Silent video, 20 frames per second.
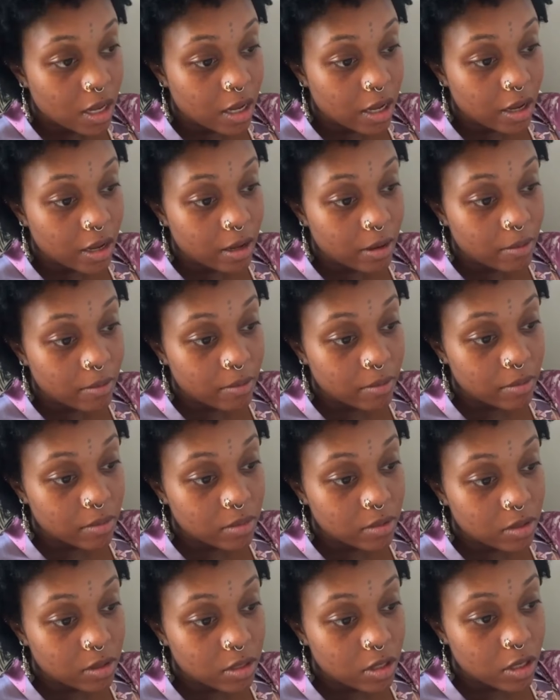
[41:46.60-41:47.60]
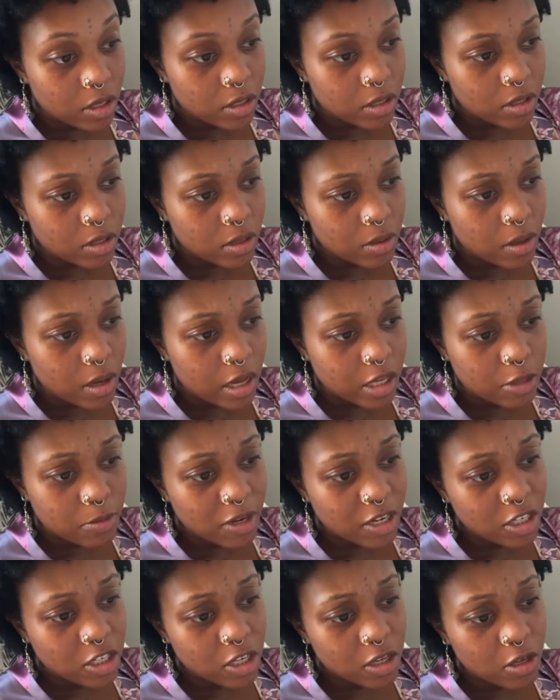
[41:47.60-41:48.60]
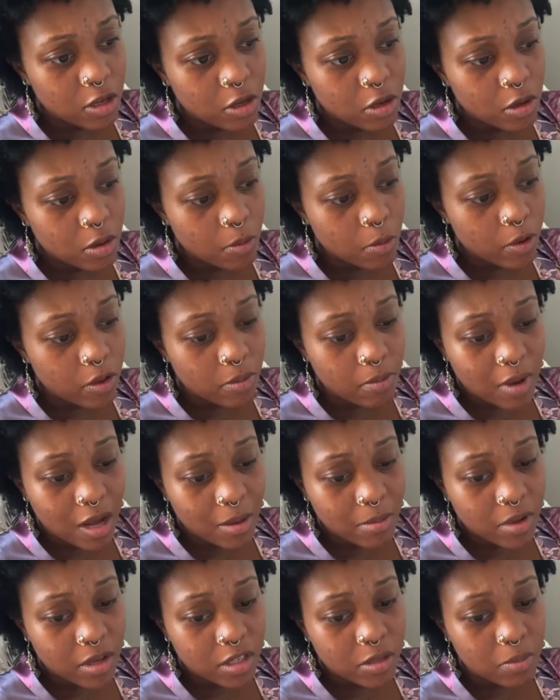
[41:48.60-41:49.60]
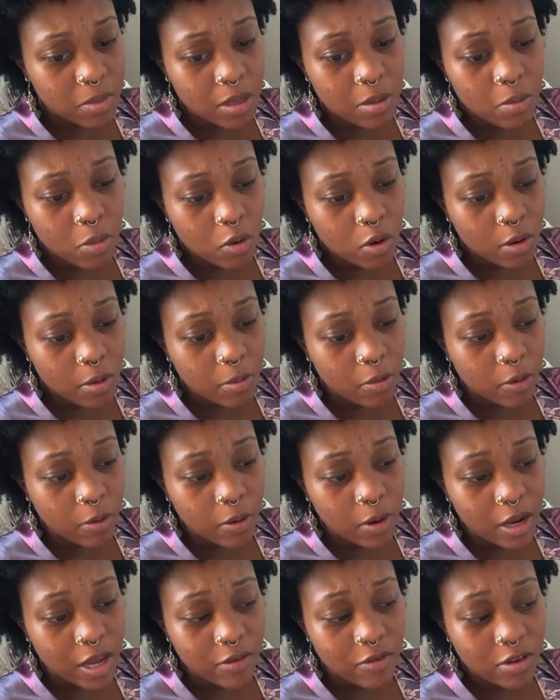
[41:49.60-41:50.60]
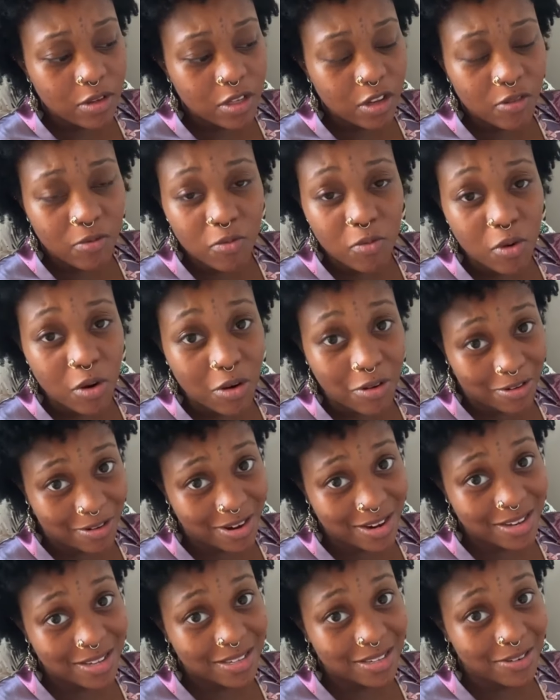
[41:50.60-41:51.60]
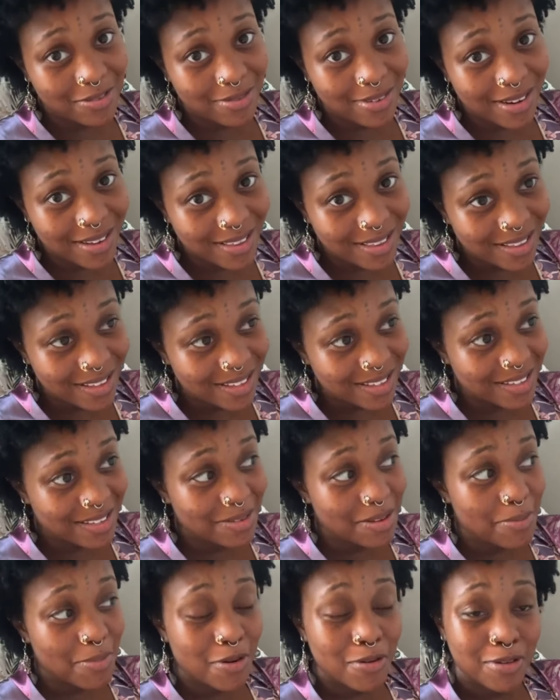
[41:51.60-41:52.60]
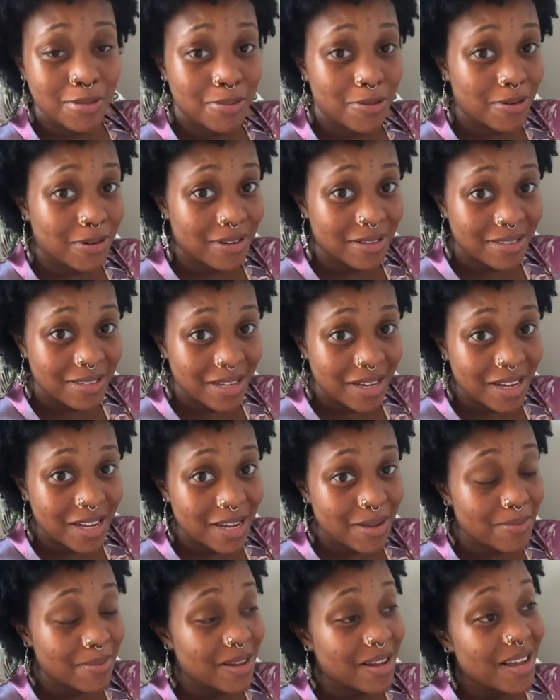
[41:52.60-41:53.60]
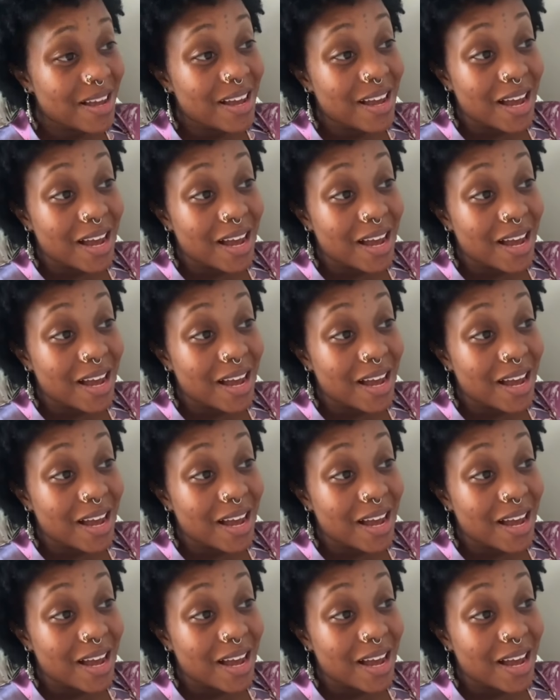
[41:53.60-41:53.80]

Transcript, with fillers: um, just especially with mamas, be more give yourself more grace around the the postpartum time.